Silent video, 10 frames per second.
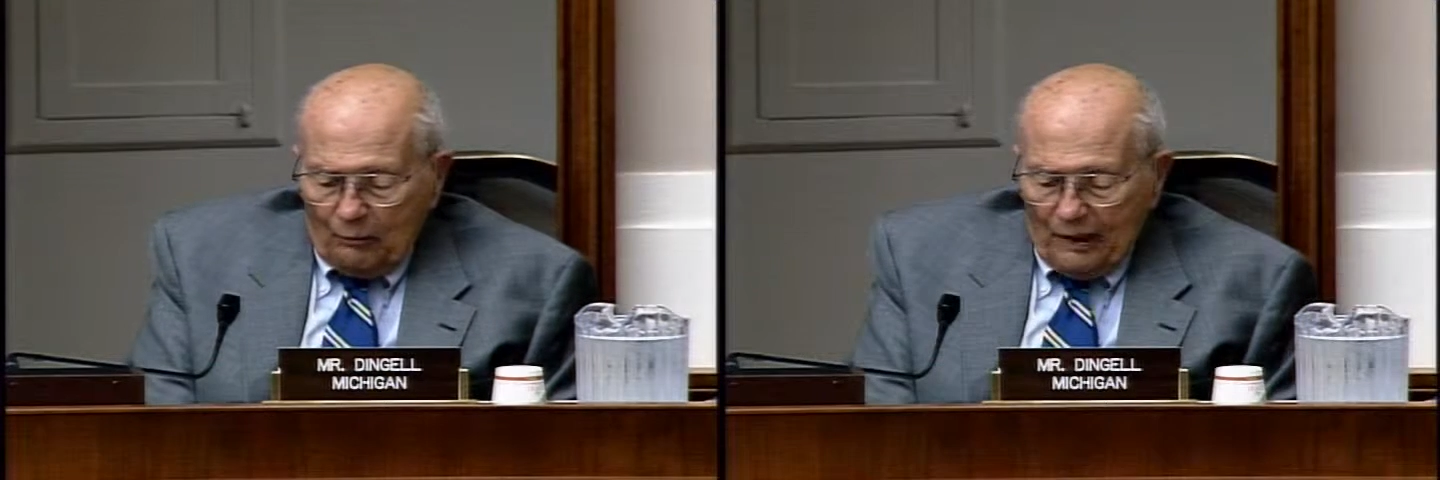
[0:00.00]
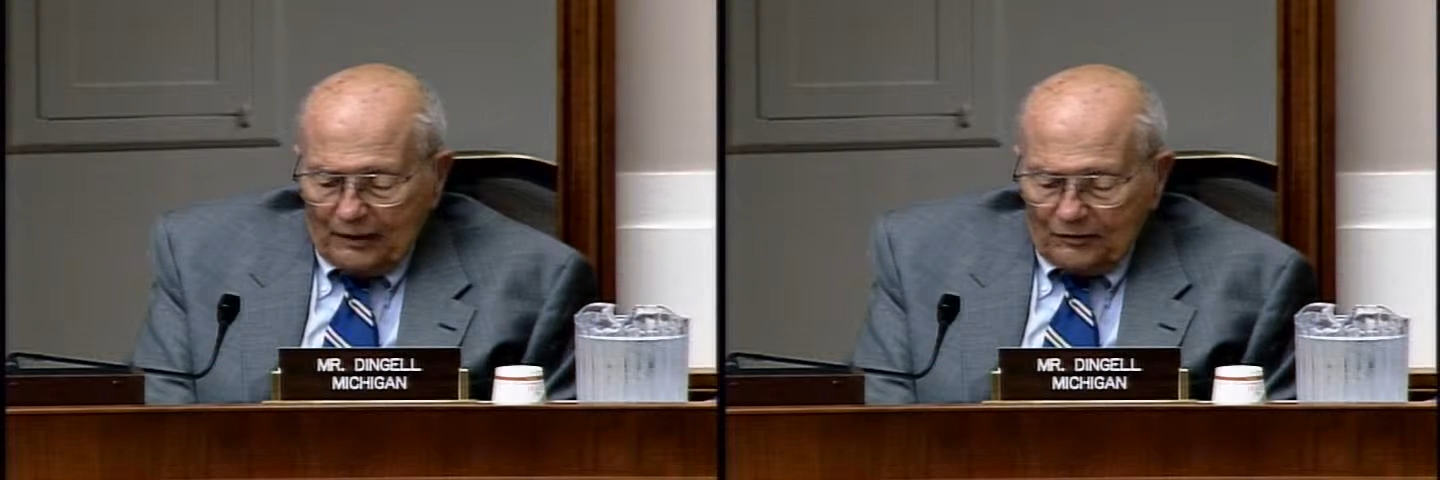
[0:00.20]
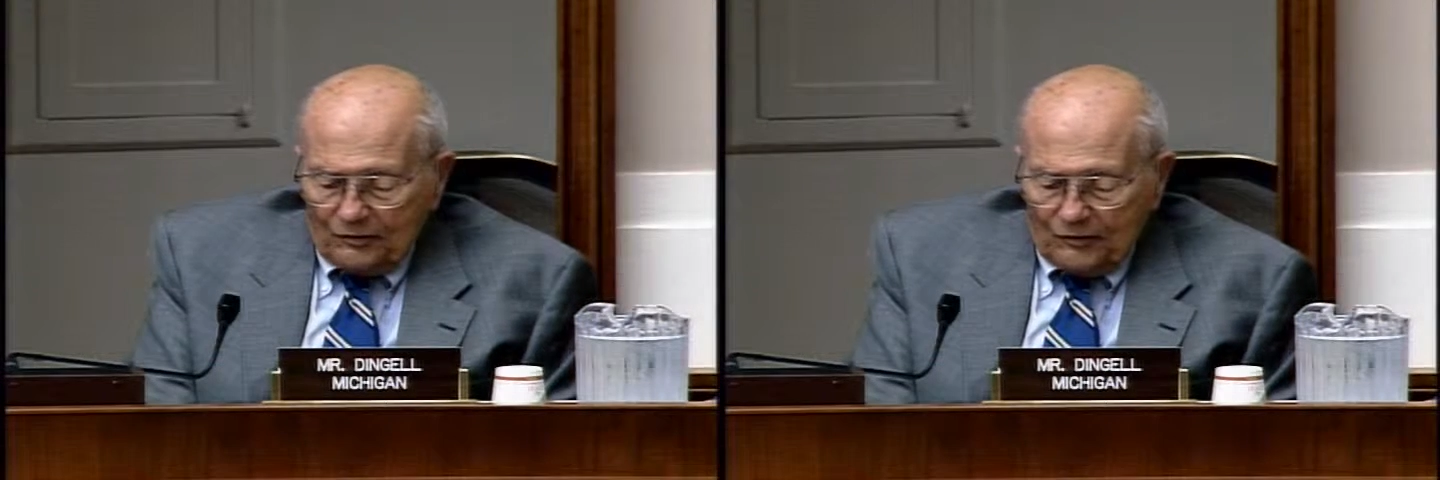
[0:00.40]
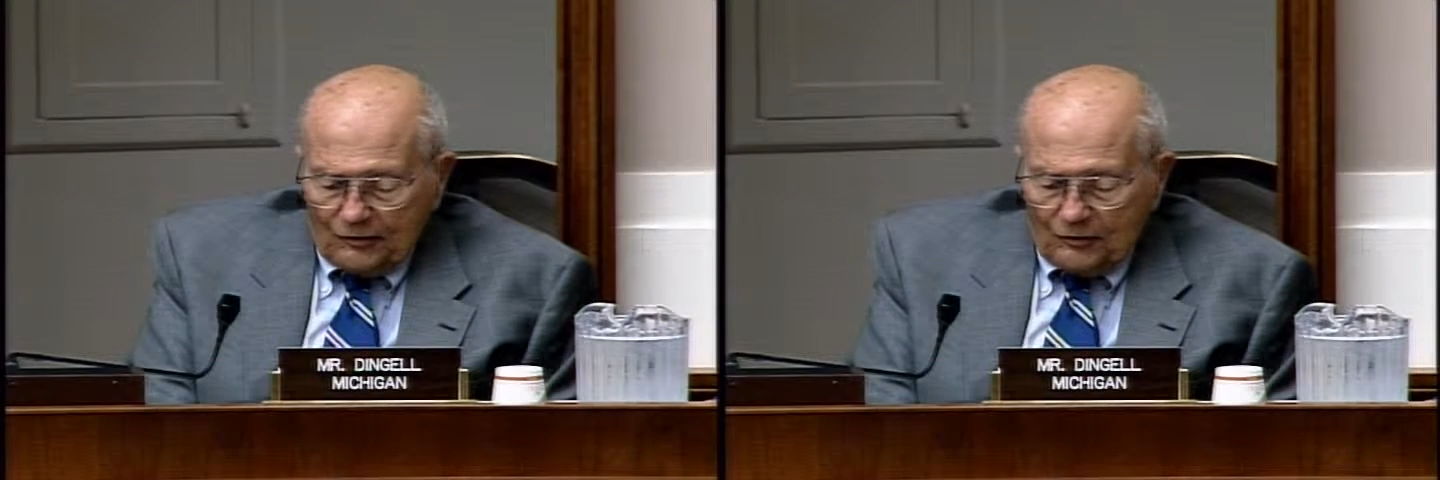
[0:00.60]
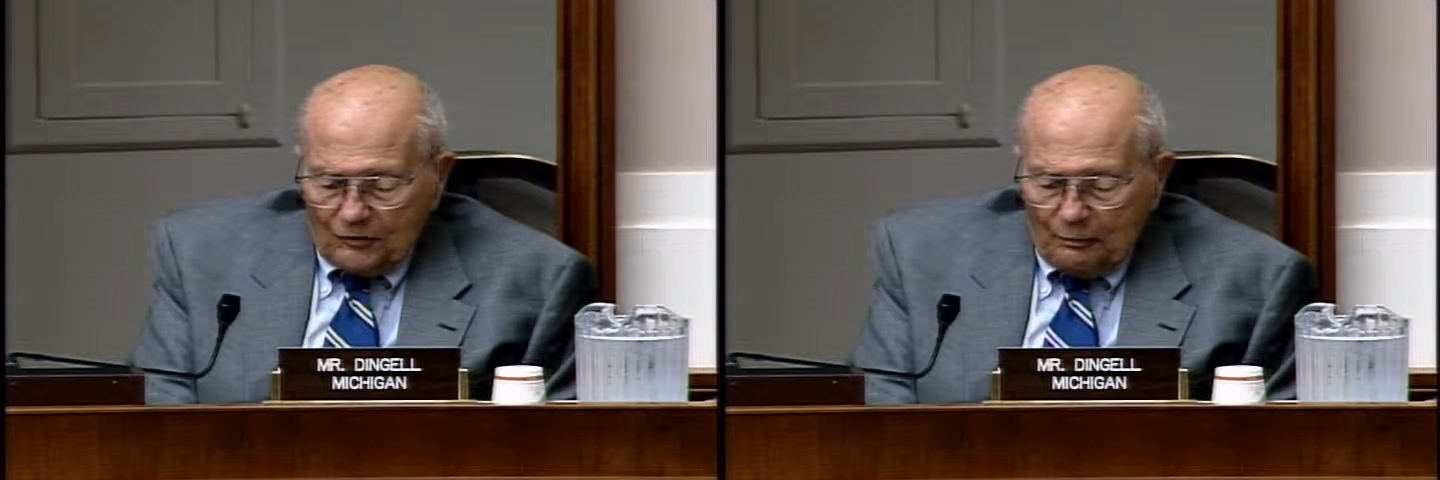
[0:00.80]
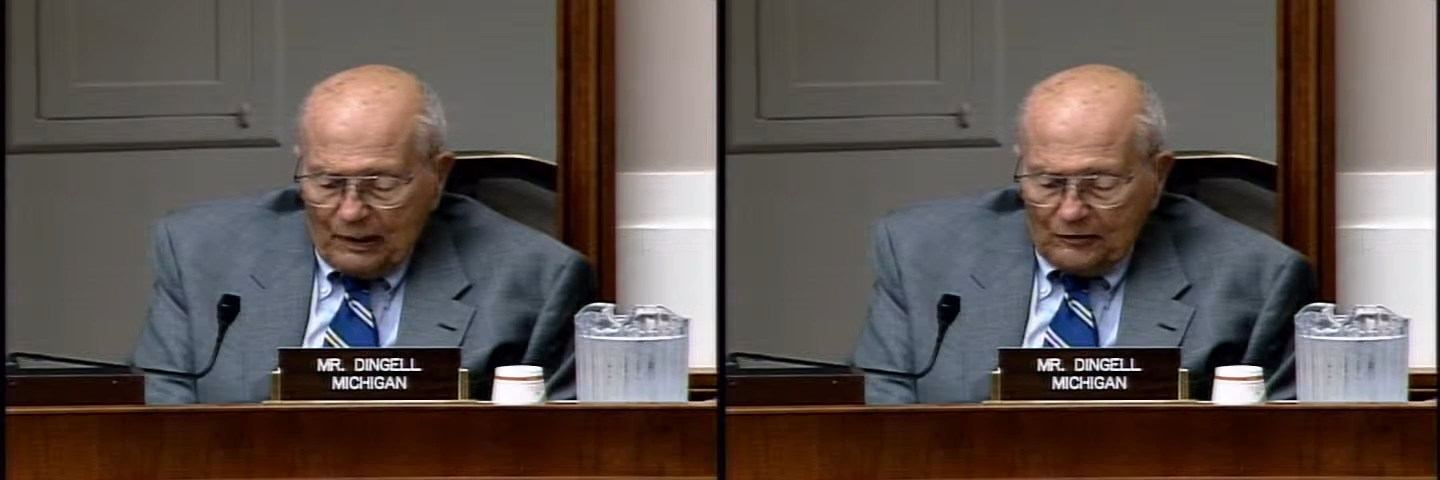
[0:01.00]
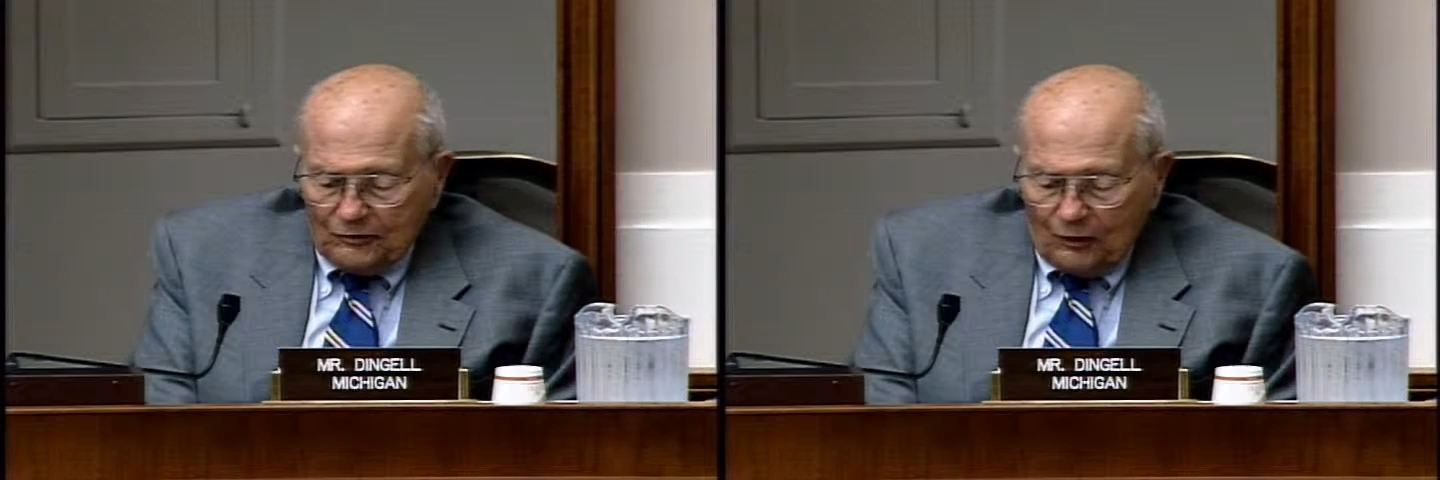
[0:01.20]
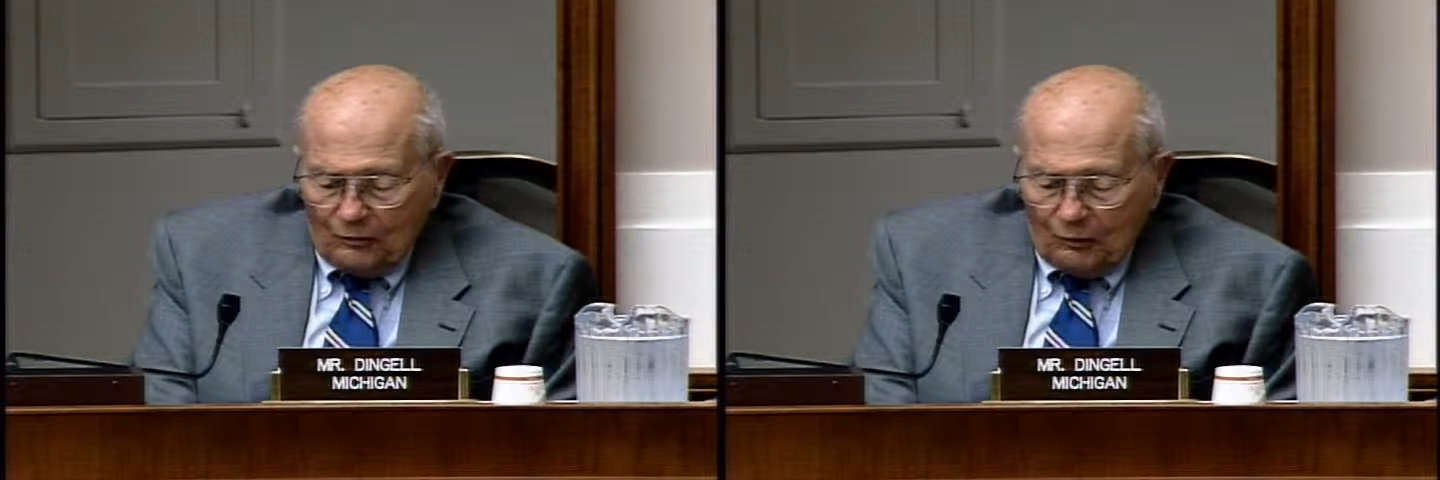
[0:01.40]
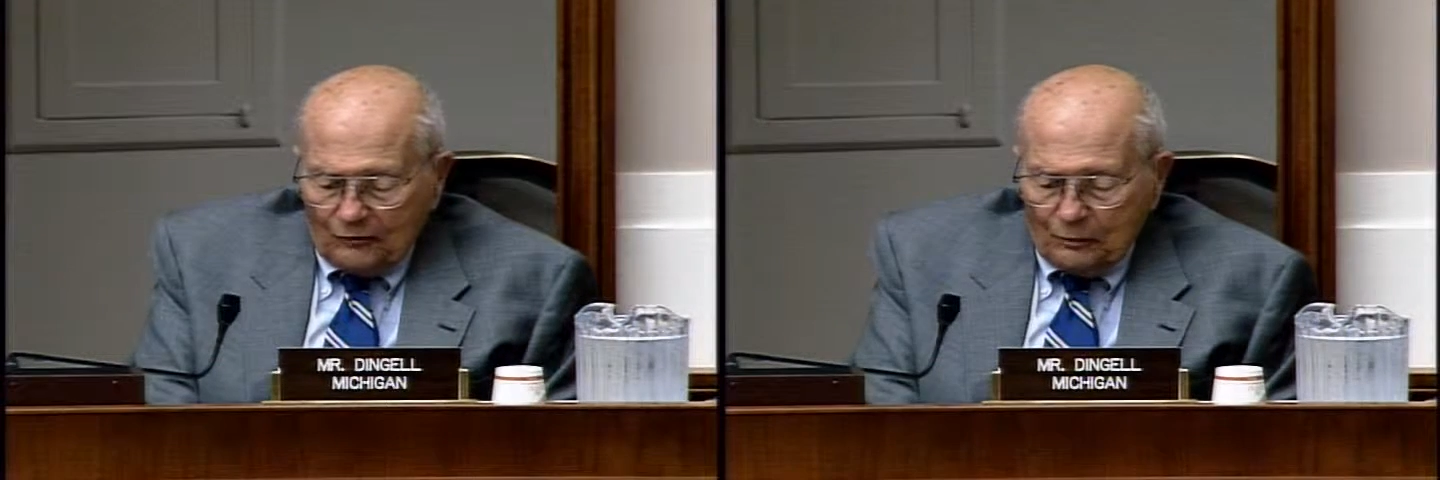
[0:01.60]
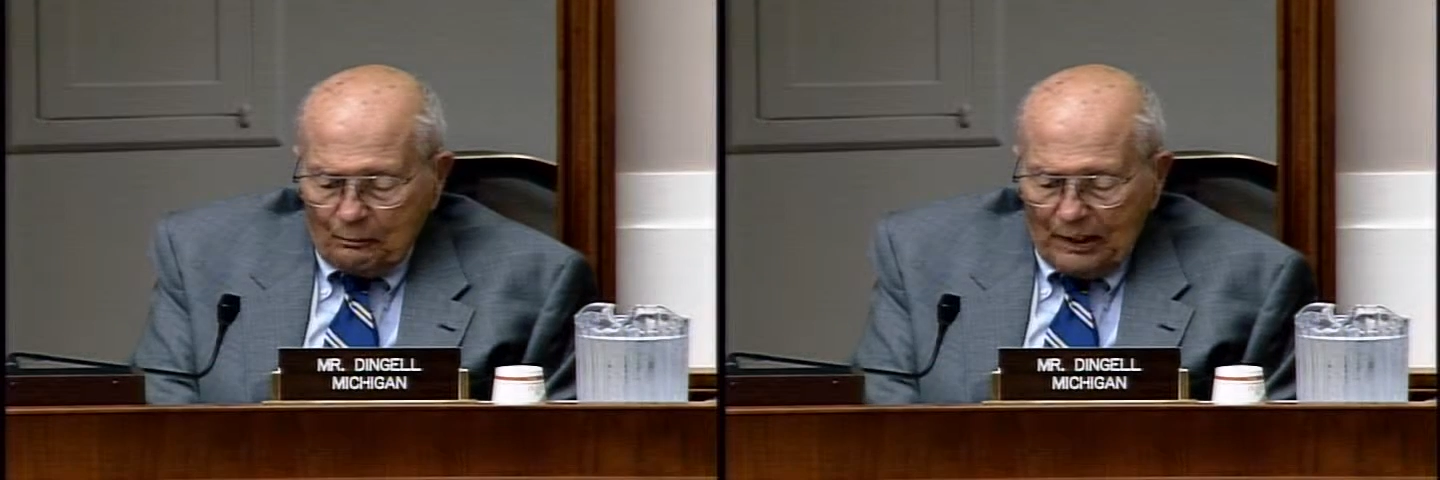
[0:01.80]
make decisions based on
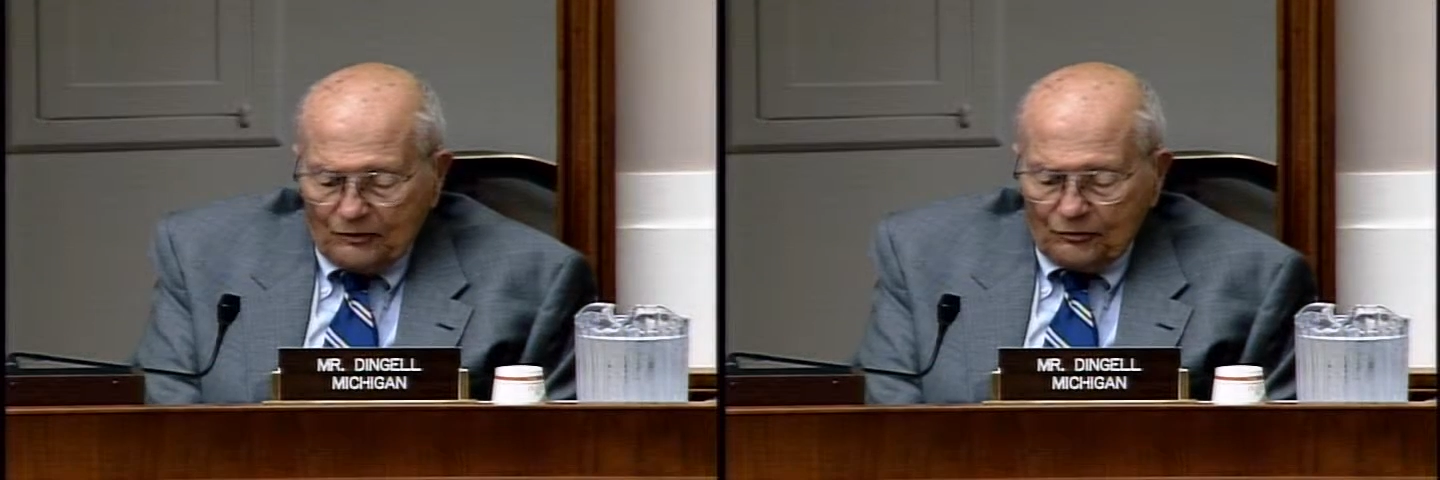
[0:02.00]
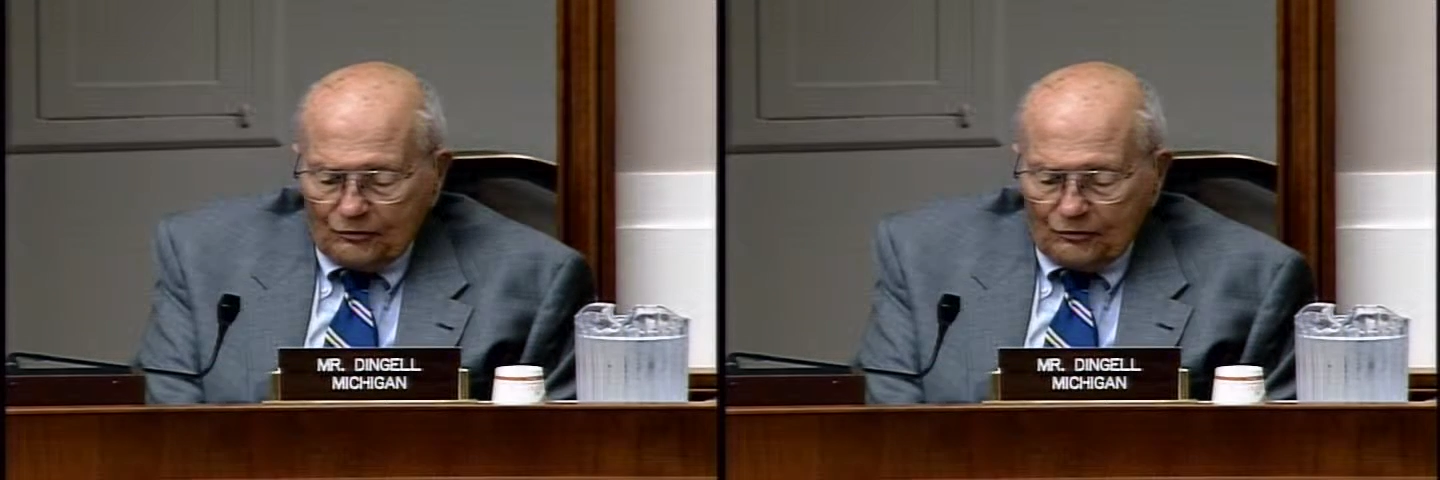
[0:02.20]
what's best